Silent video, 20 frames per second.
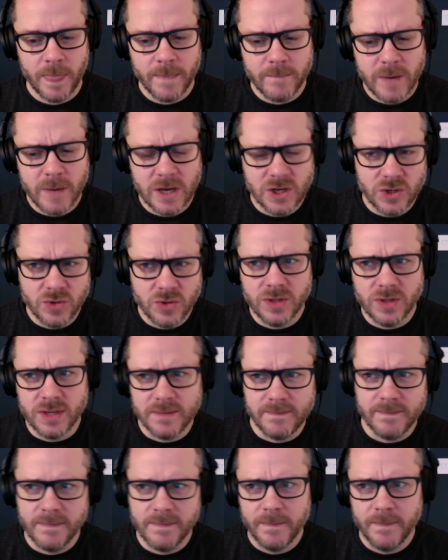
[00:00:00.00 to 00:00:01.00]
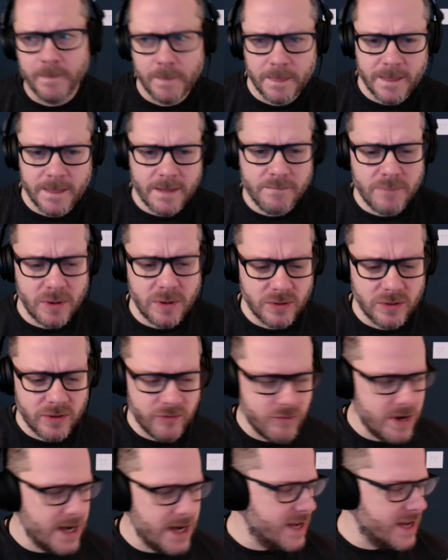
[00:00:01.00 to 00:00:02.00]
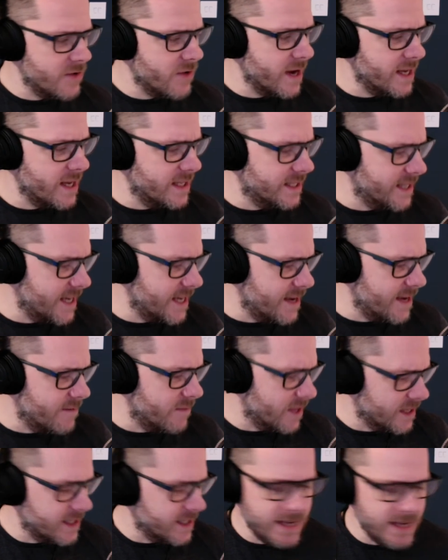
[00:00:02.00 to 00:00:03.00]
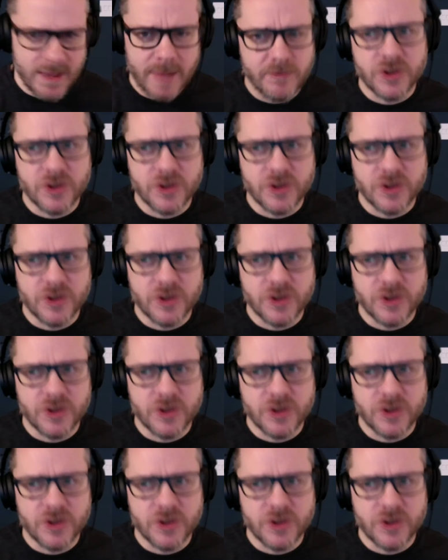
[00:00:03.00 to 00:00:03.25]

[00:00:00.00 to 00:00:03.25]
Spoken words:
make sure that they build a really great team. Their